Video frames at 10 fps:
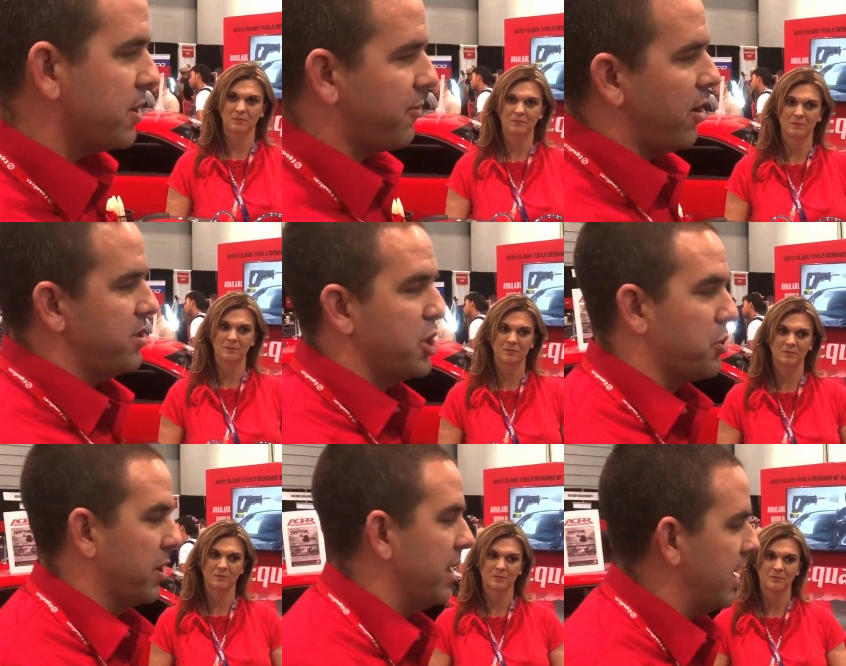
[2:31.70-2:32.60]
Speaker 1: as far as the
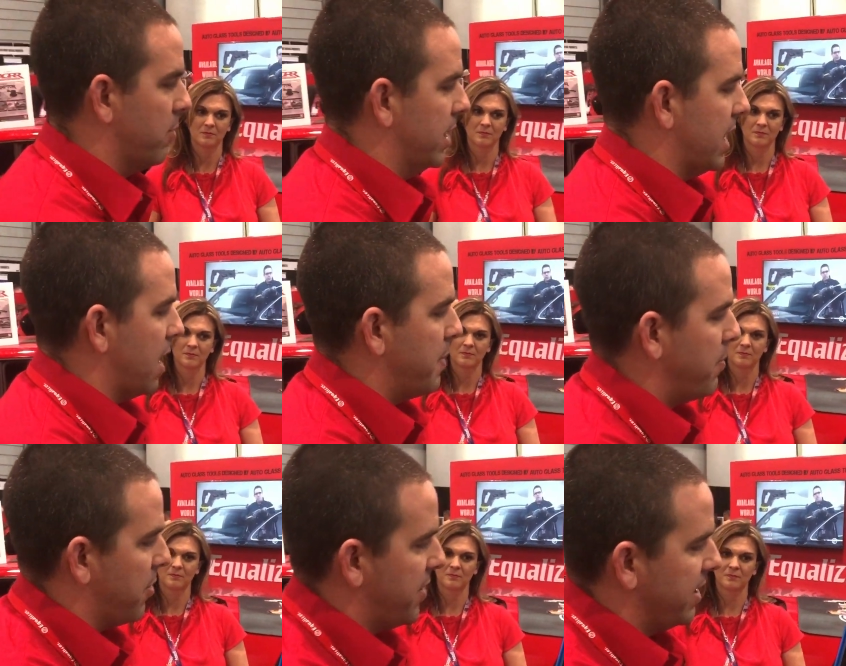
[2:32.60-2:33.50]
drilling and what a lot of
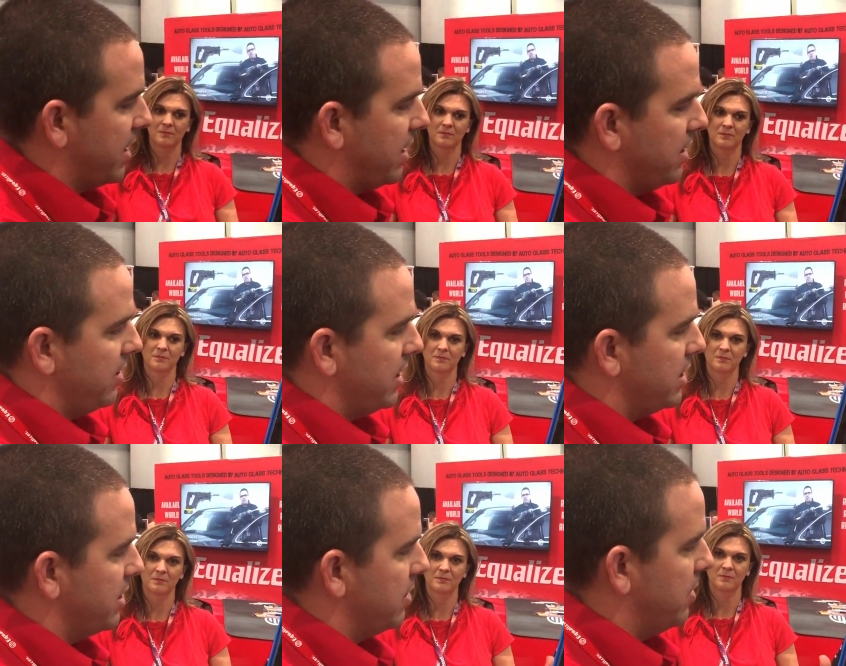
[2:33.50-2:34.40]
people think that you need to
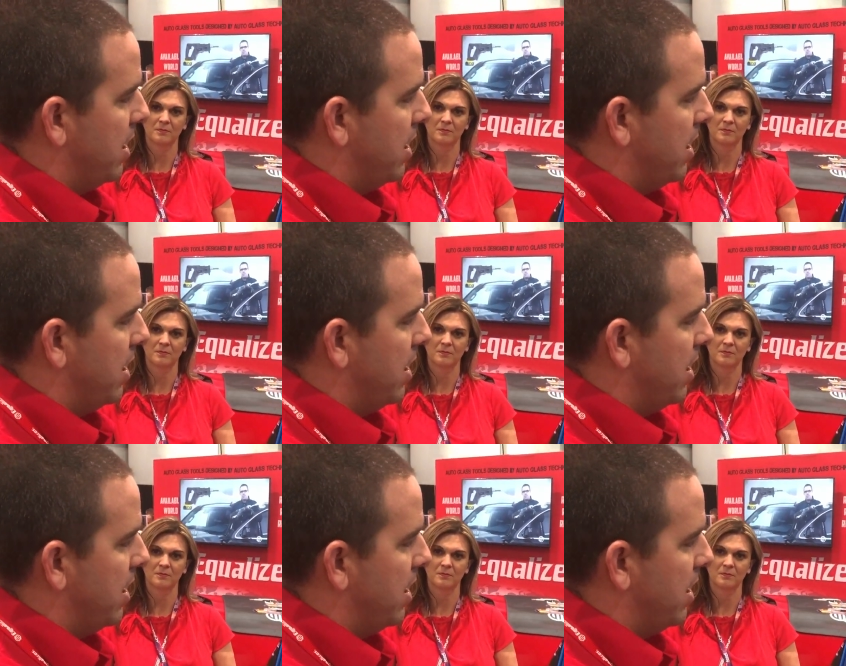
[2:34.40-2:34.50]
do.